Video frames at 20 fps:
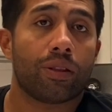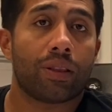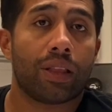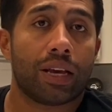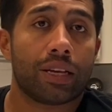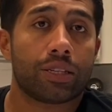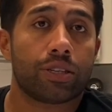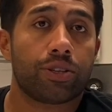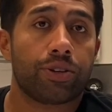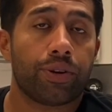
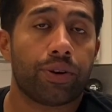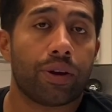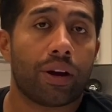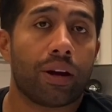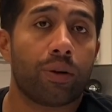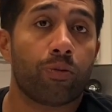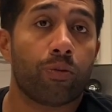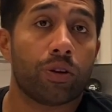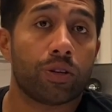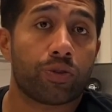last year
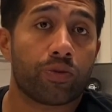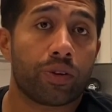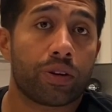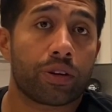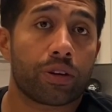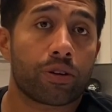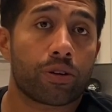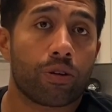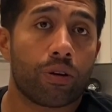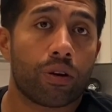I was
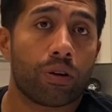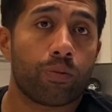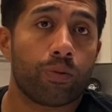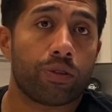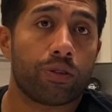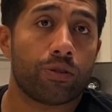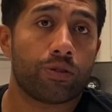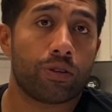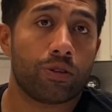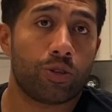running a car
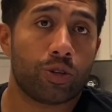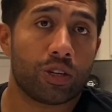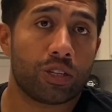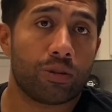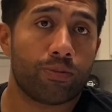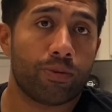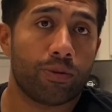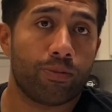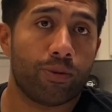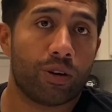with those
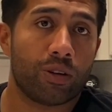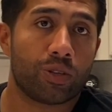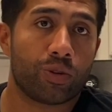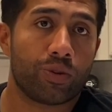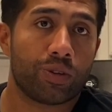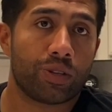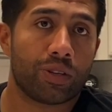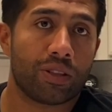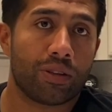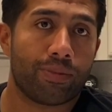adjustable ball
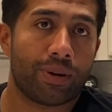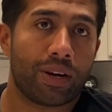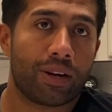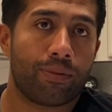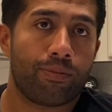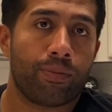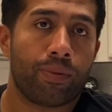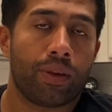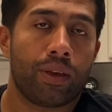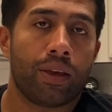joints on the
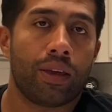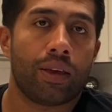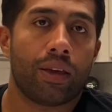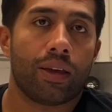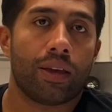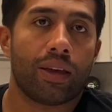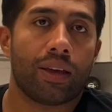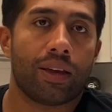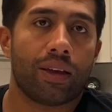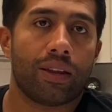bottom,
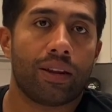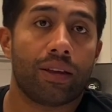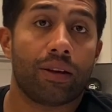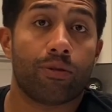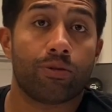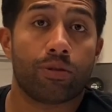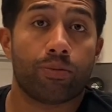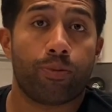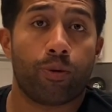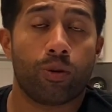and it
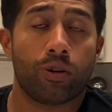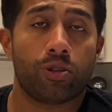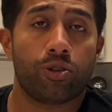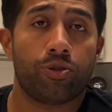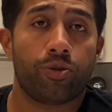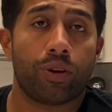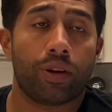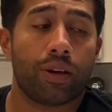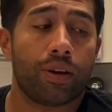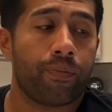was a
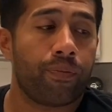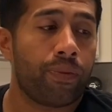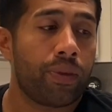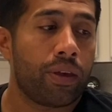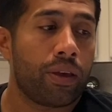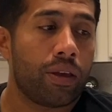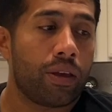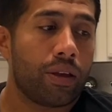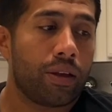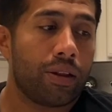0.2 hit.
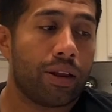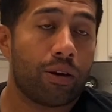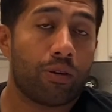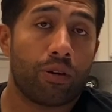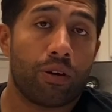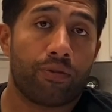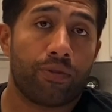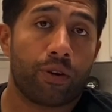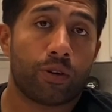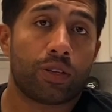Now,
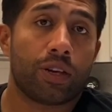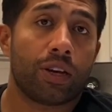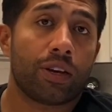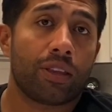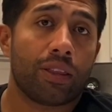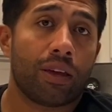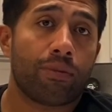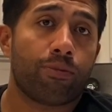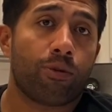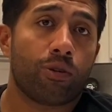if you're taking
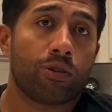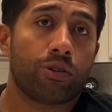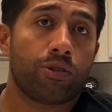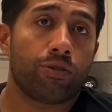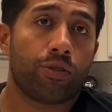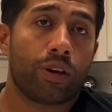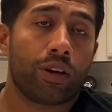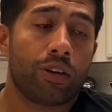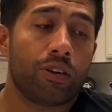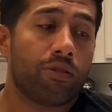that
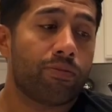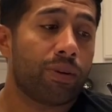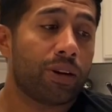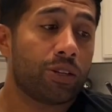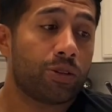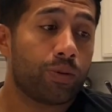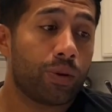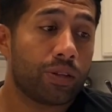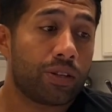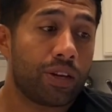0.2 hit, you might
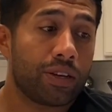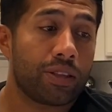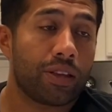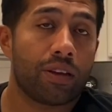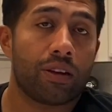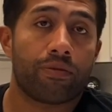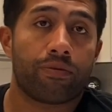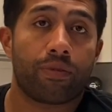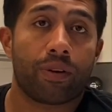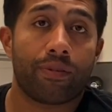as well take the
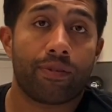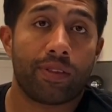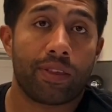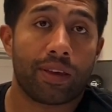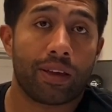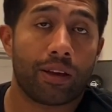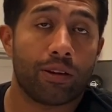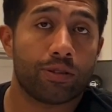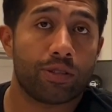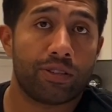hit for
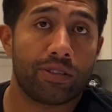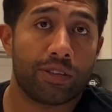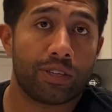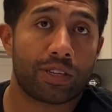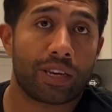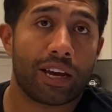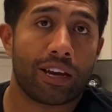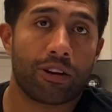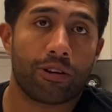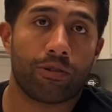everything else in this
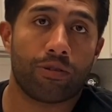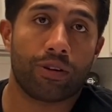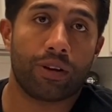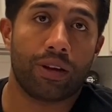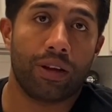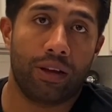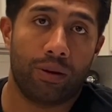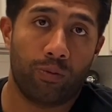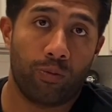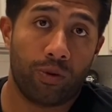
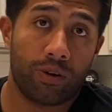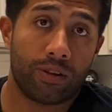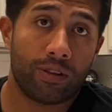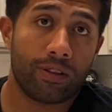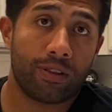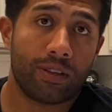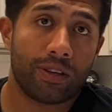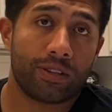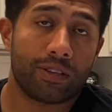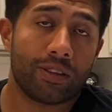category. And one of the
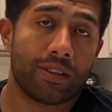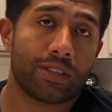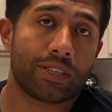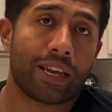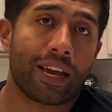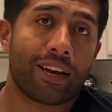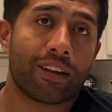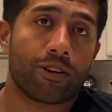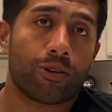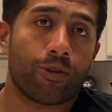things in this
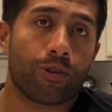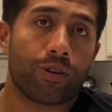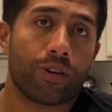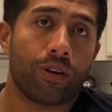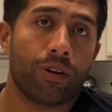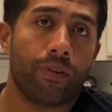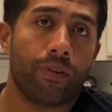category